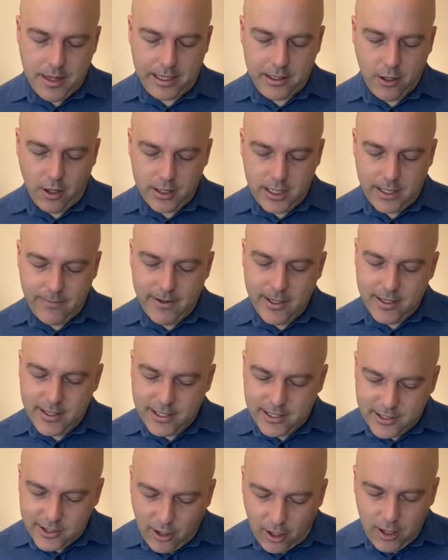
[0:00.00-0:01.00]
that not even
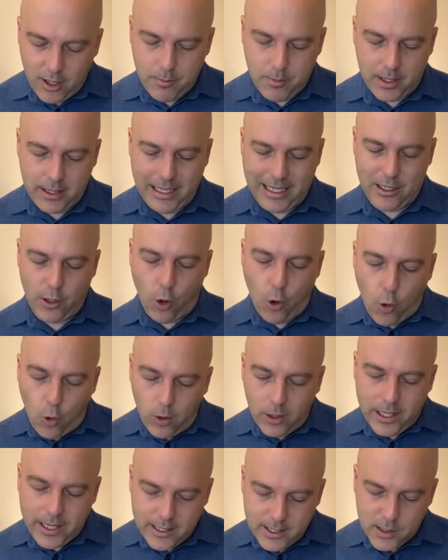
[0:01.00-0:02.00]
Solomon in
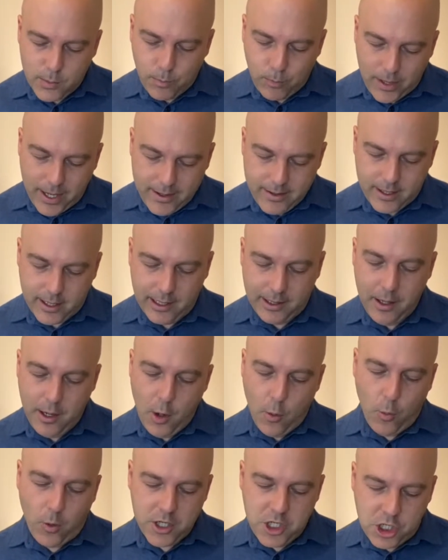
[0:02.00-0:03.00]
all his splendor
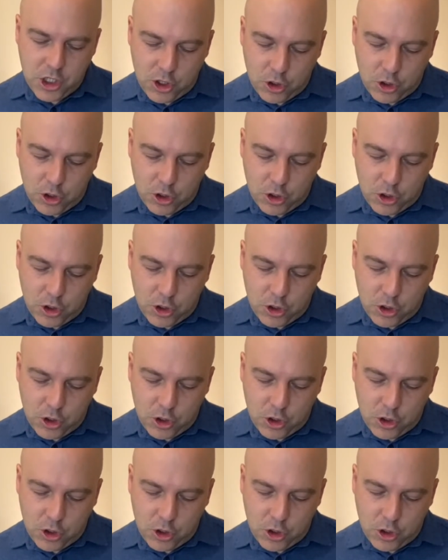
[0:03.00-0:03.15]
was